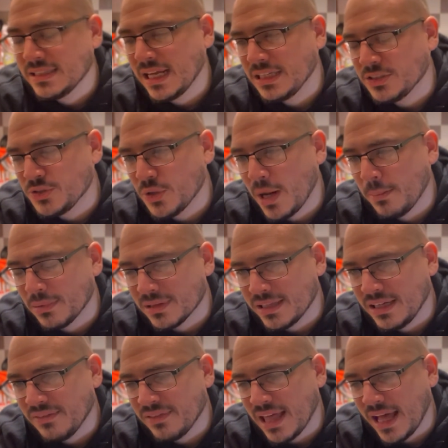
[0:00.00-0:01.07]
ninety-two, I
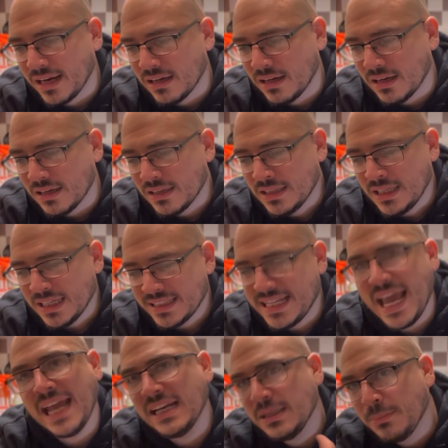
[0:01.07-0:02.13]
believe that, uh,
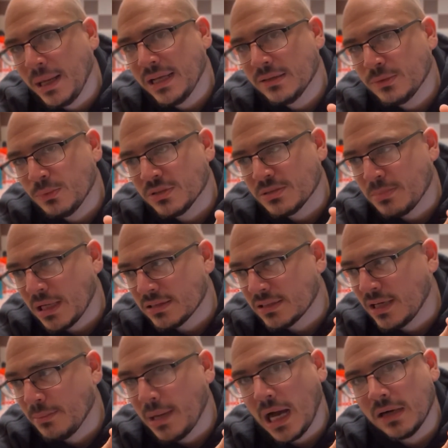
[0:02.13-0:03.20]
Candyman was about to
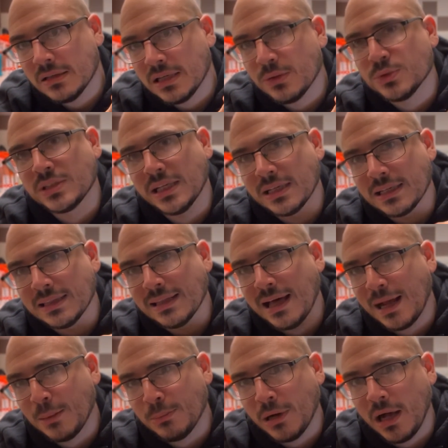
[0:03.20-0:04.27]
come out and was getting a
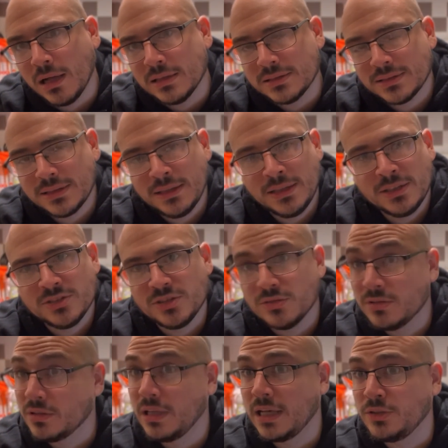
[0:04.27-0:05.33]
lot of buzz. So
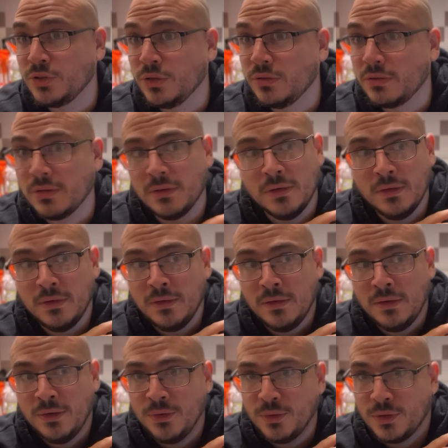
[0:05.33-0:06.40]
they're like, dude,
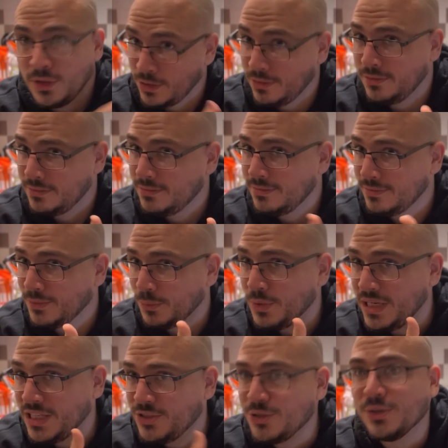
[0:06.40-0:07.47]
we
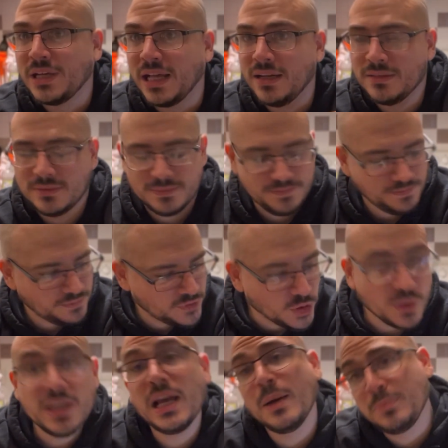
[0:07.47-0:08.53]
need you again.
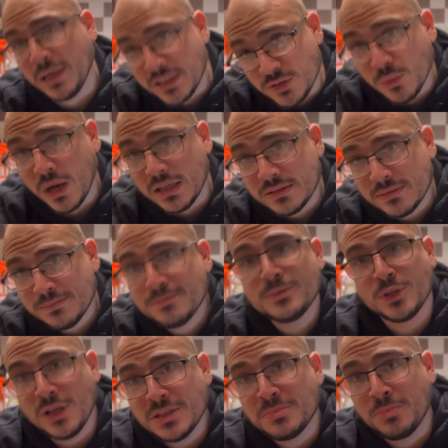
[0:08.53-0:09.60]
So he got paid twice.
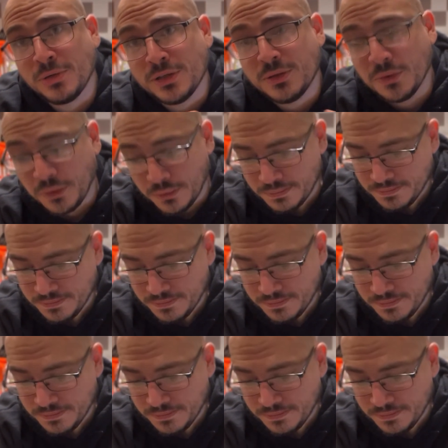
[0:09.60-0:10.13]
So that's pretty cool.